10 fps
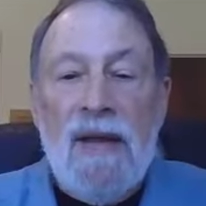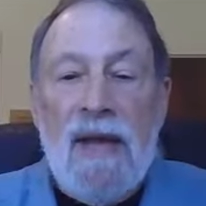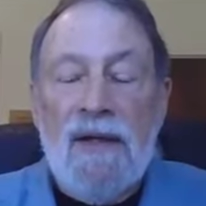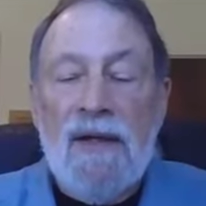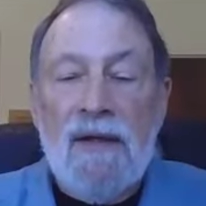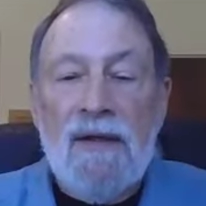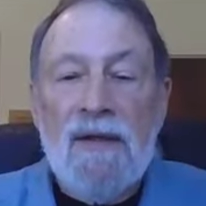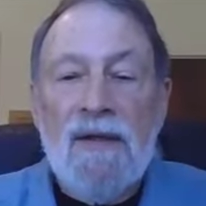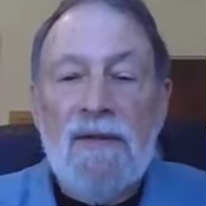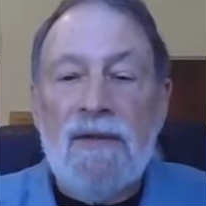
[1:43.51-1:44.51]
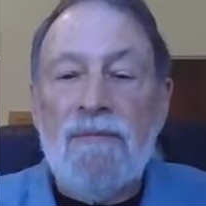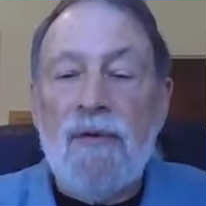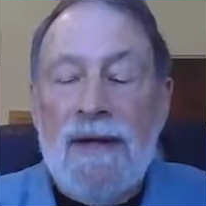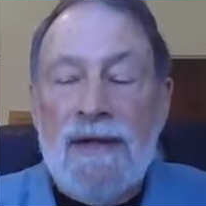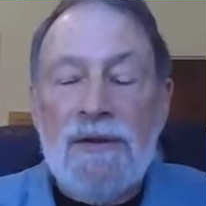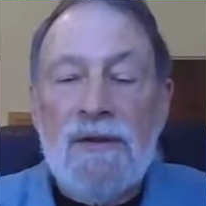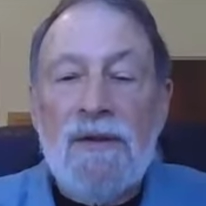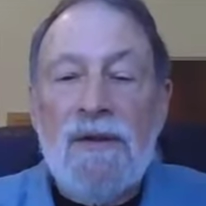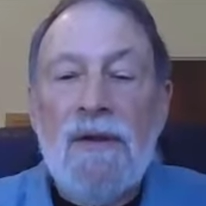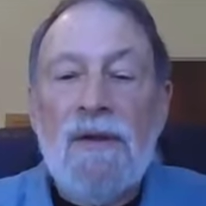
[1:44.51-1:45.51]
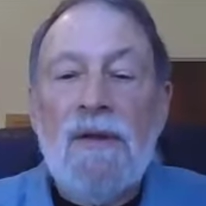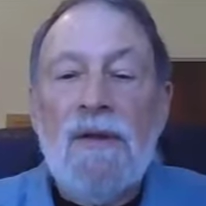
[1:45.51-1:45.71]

panic, depression,